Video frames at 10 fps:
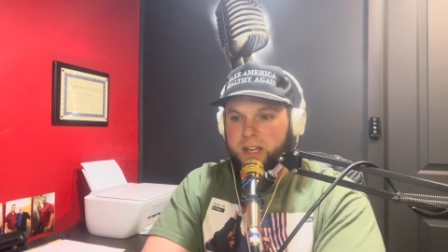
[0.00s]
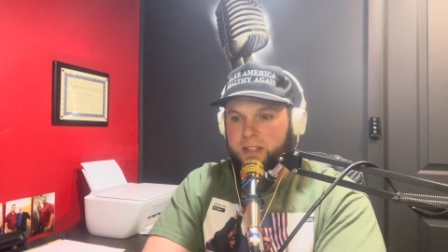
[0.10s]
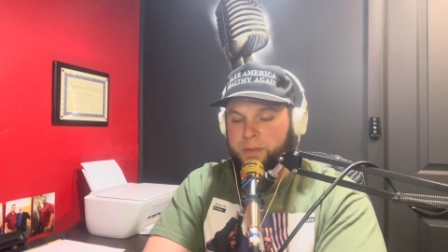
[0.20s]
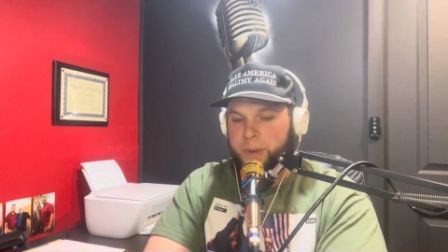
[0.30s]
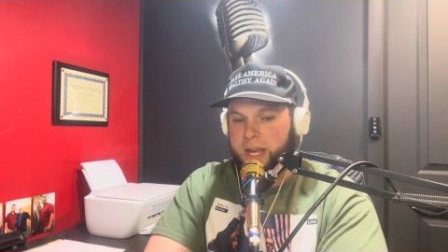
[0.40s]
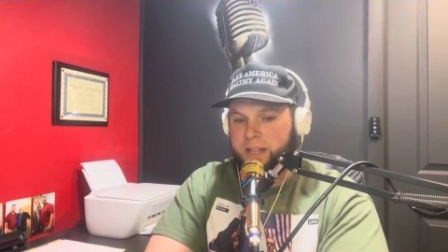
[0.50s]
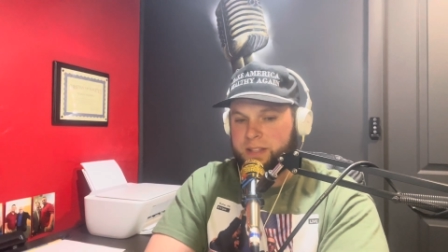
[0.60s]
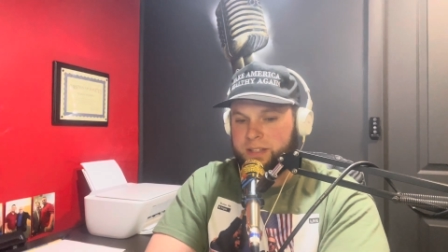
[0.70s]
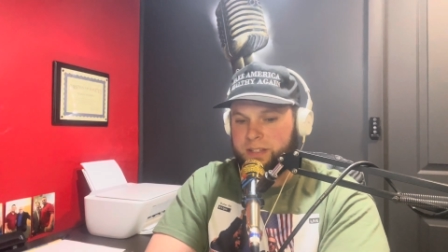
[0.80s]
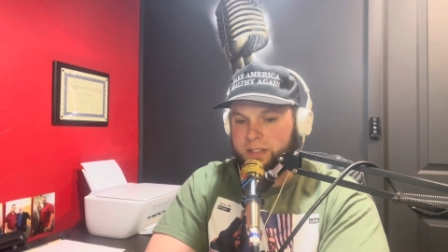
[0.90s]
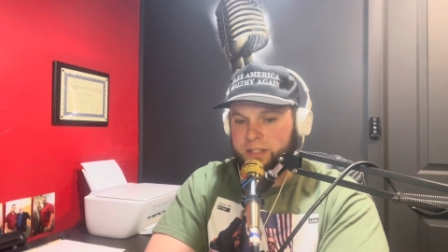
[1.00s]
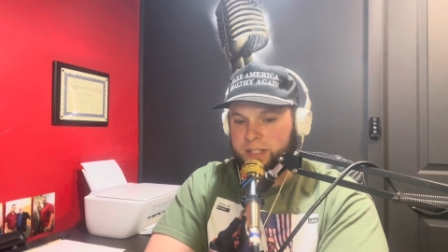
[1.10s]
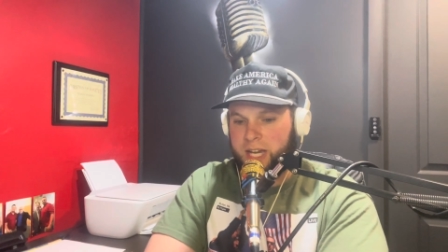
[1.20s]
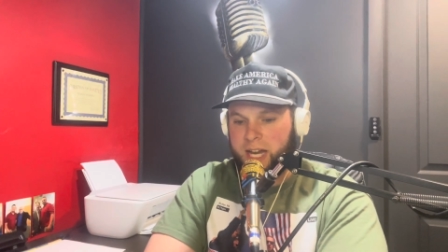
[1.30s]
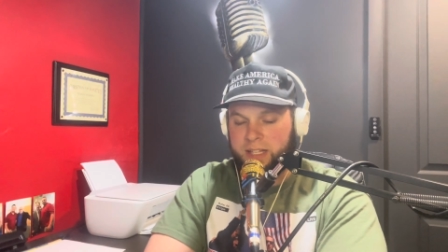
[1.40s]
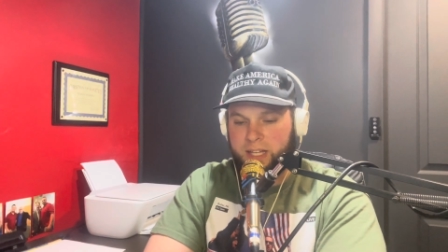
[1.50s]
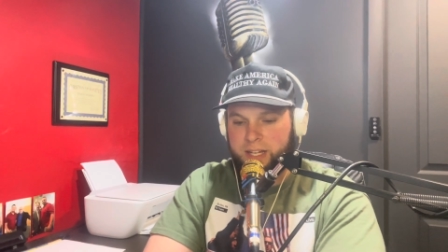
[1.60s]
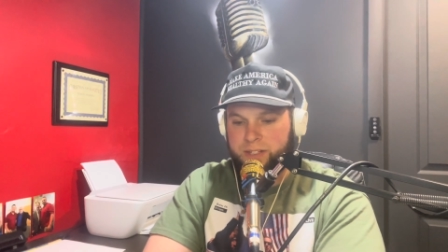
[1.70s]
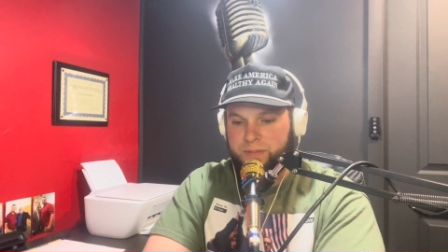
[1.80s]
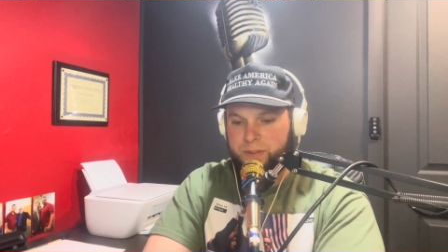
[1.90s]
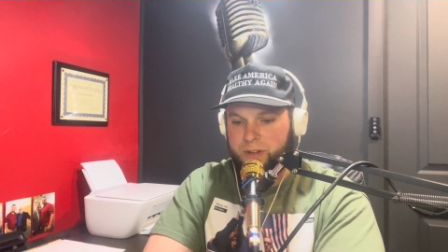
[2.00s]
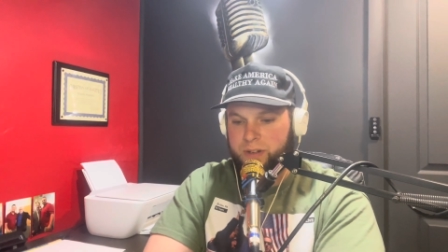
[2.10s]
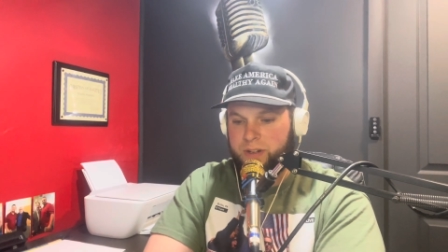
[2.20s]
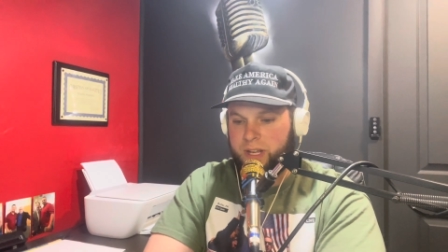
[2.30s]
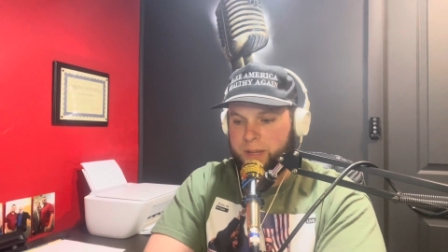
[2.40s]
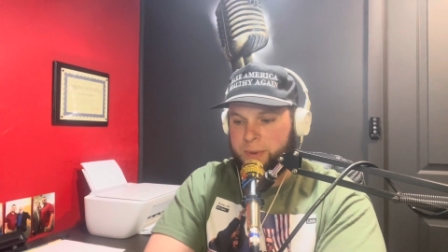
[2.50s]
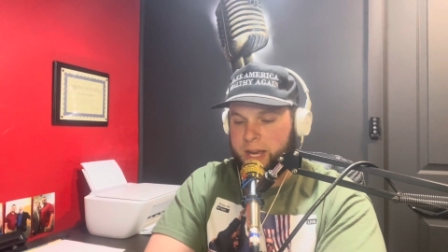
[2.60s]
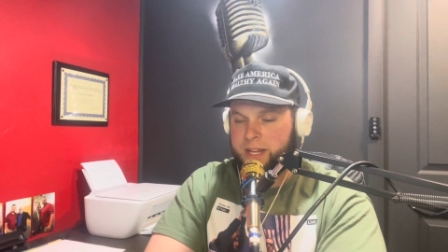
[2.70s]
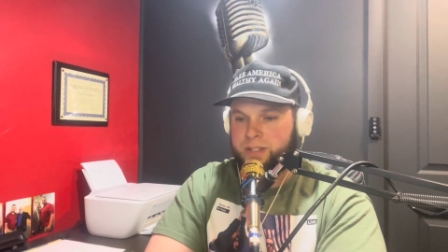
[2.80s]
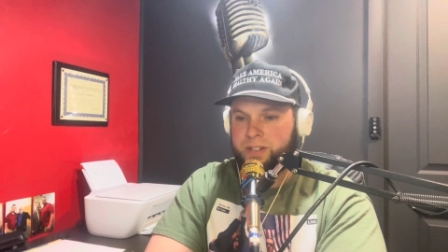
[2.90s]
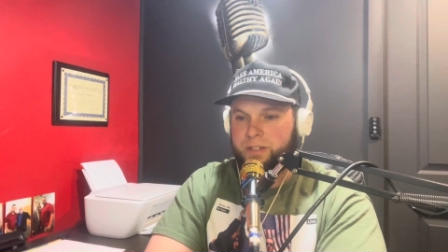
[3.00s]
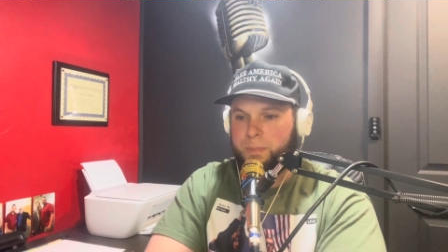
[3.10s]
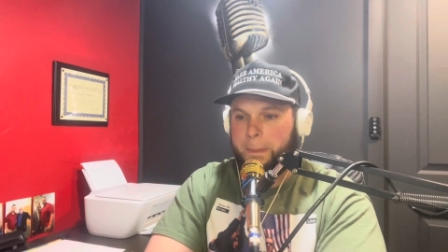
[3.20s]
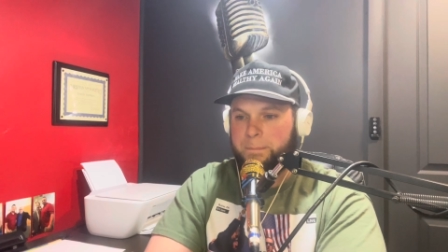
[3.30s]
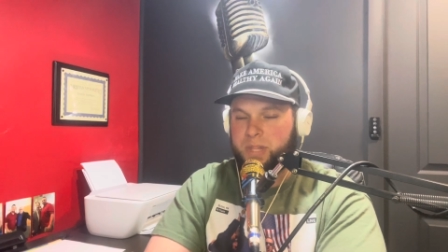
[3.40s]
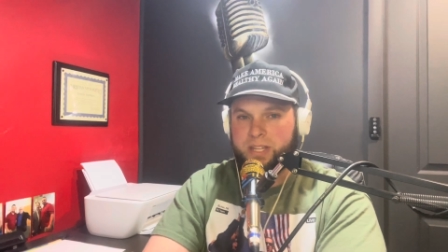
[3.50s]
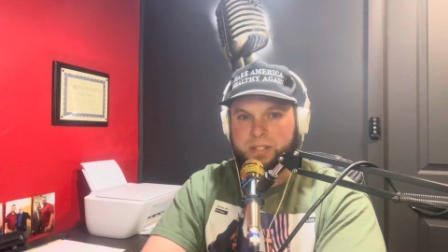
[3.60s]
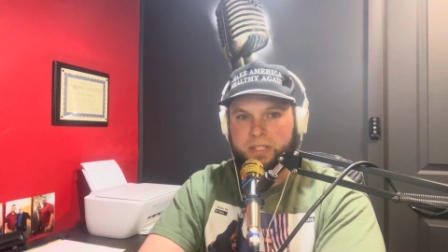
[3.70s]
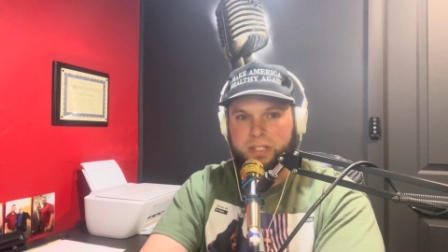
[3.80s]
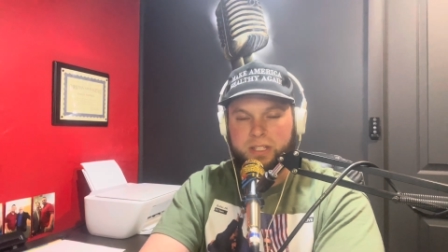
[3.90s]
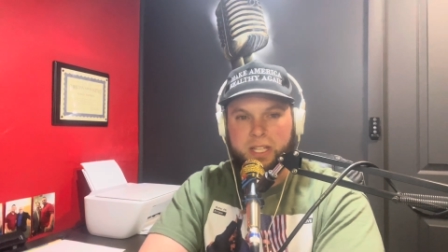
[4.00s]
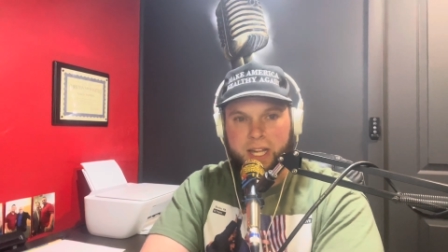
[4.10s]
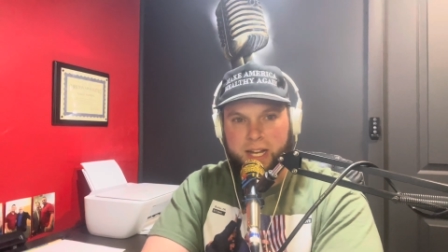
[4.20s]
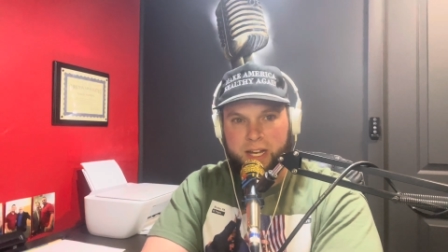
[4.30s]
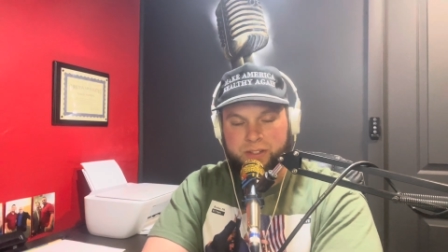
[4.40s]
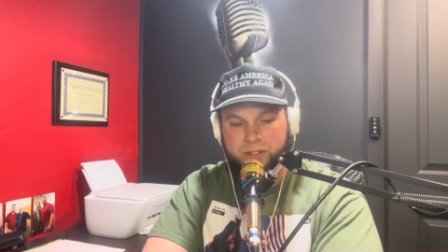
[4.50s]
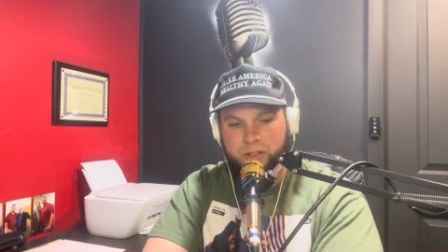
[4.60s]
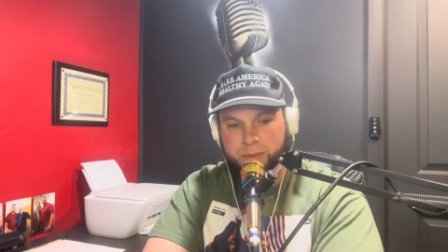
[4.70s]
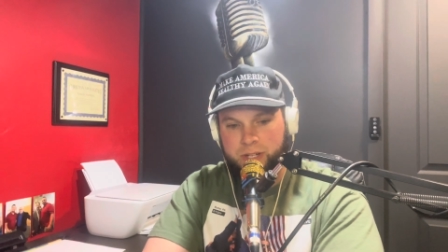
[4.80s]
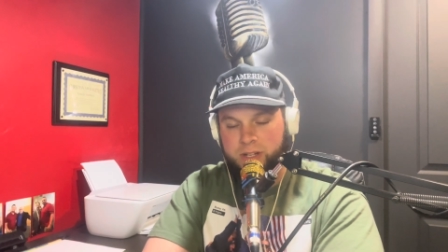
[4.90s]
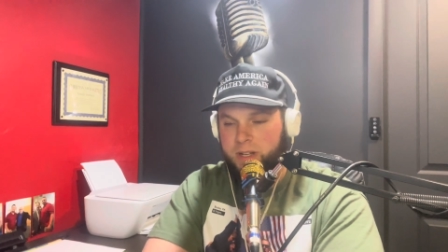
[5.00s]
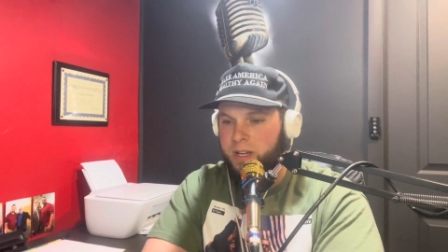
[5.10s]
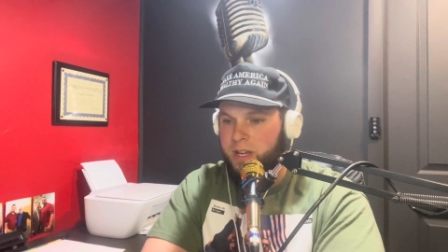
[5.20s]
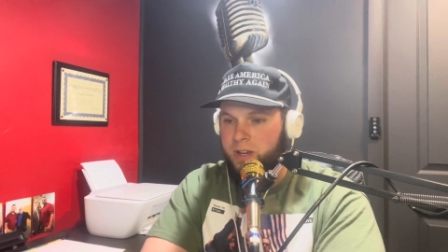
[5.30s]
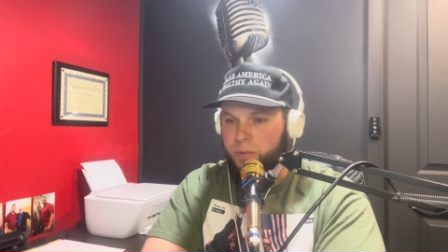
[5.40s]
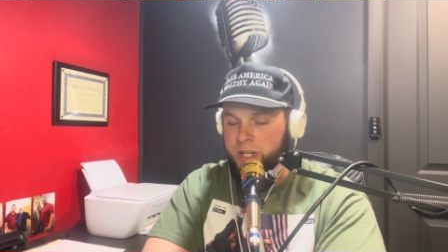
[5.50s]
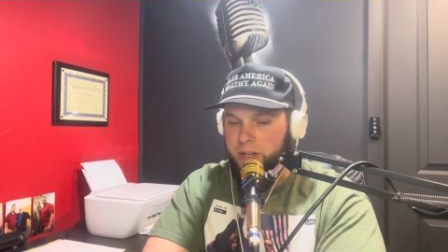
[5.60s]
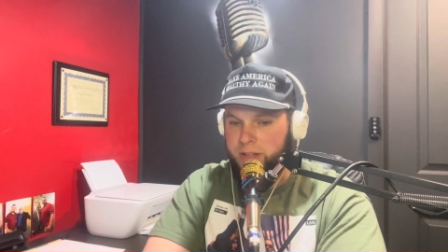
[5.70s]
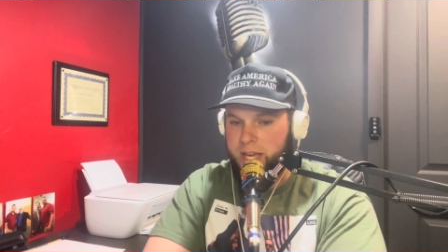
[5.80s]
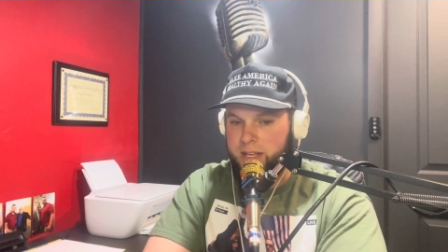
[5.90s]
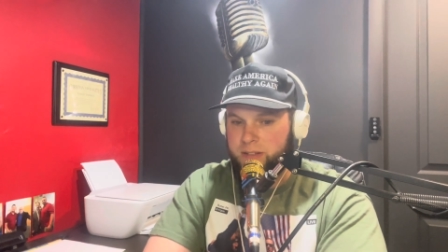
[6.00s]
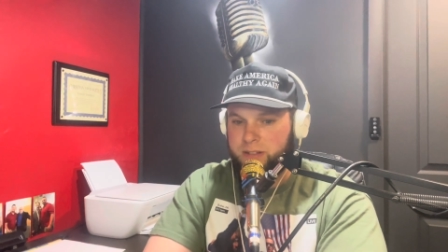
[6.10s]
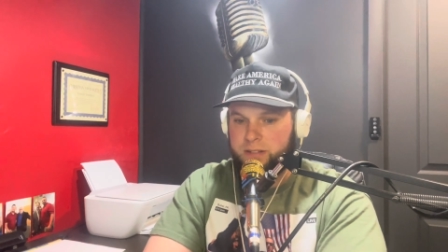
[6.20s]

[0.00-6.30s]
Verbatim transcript: The pat the the guidelines for a pastor is clearly laid out in Scripture. We know that.